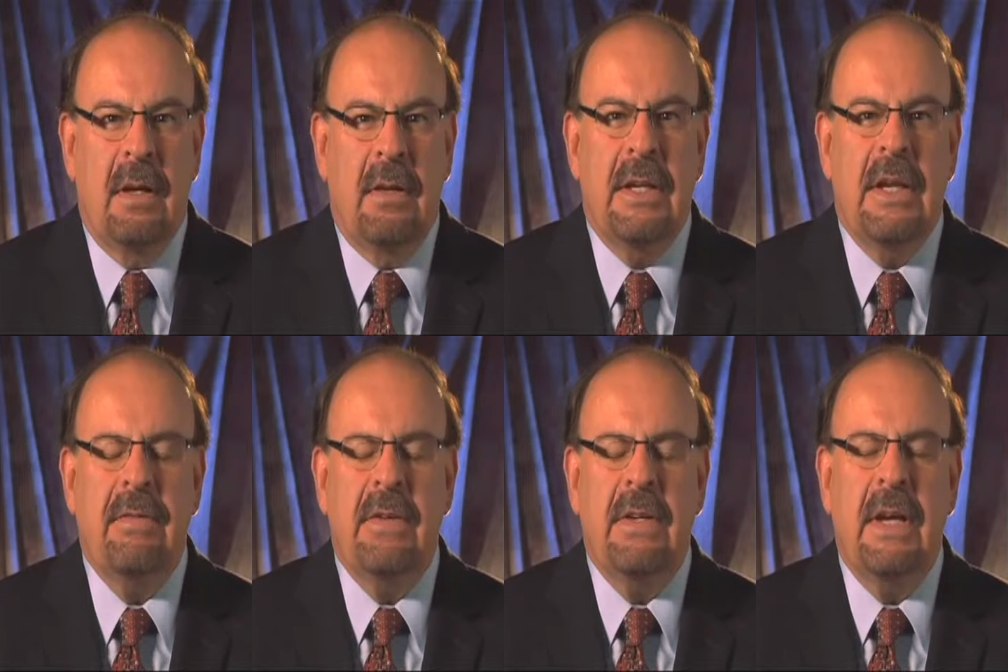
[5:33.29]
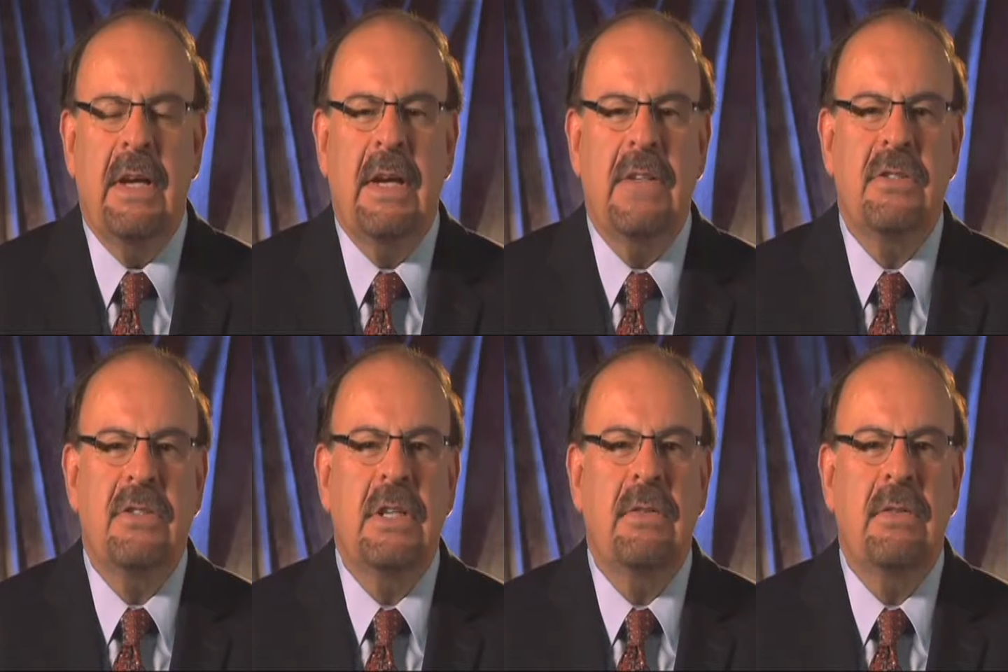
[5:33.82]
The FDA
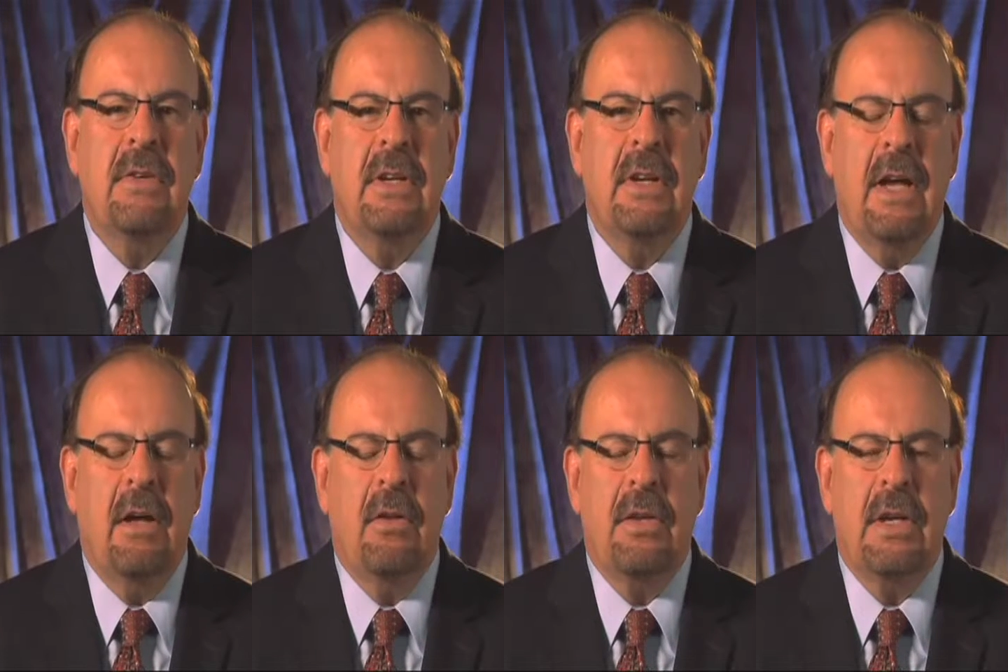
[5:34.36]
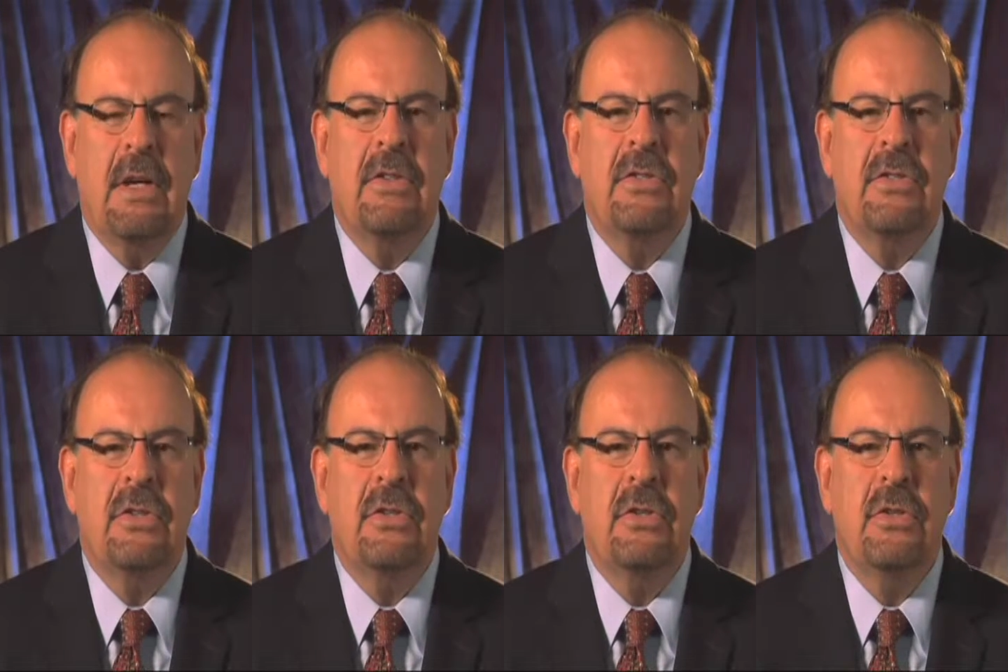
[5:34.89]
has given healthcare
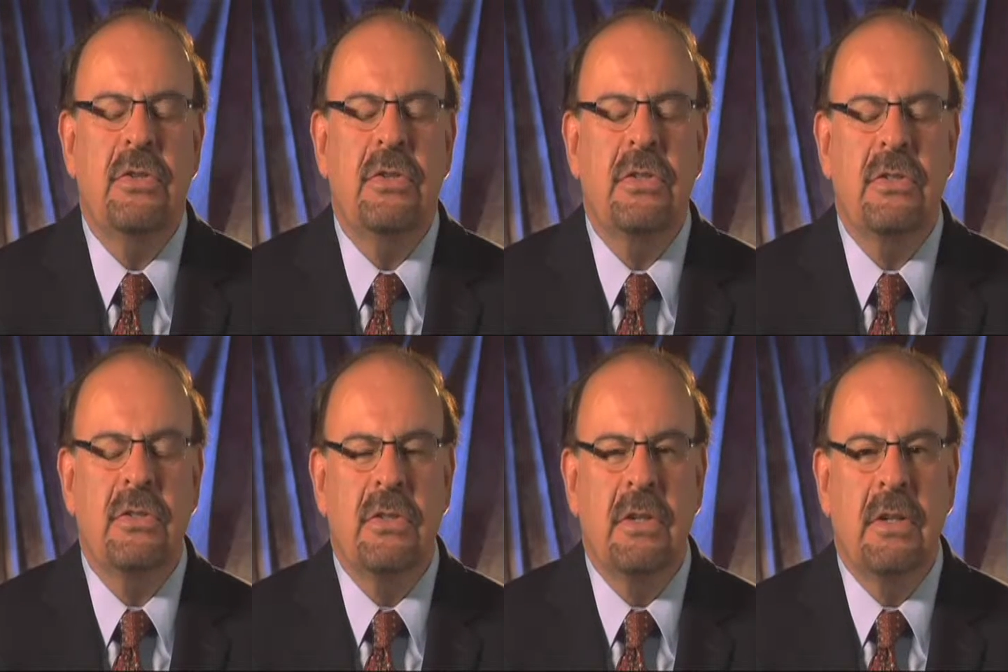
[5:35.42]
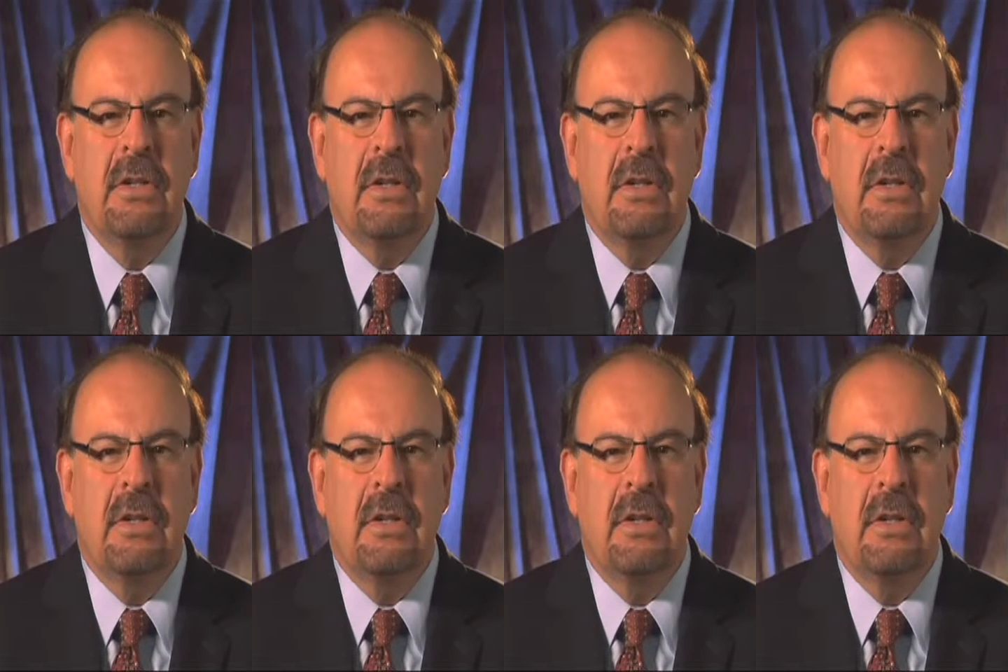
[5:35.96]
institutions